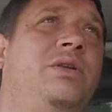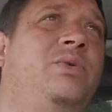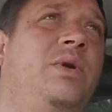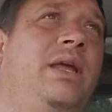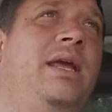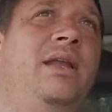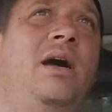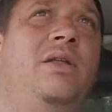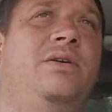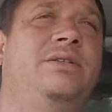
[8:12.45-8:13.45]
into
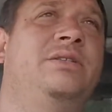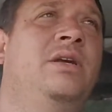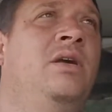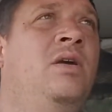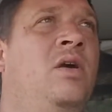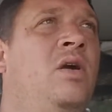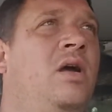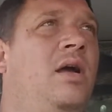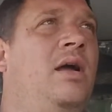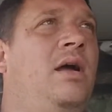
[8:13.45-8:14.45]

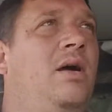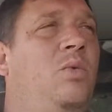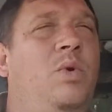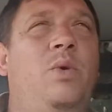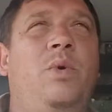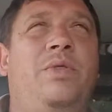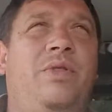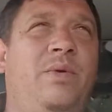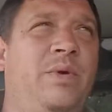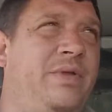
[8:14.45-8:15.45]

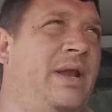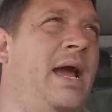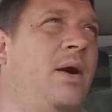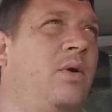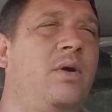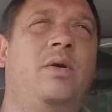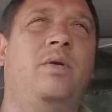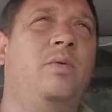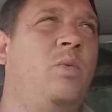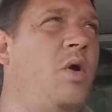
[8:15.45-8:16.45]
$28 with an hour
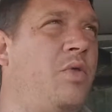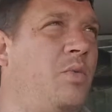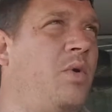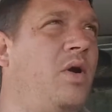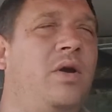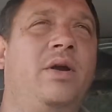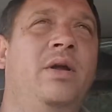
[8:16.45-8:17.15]
worth of work,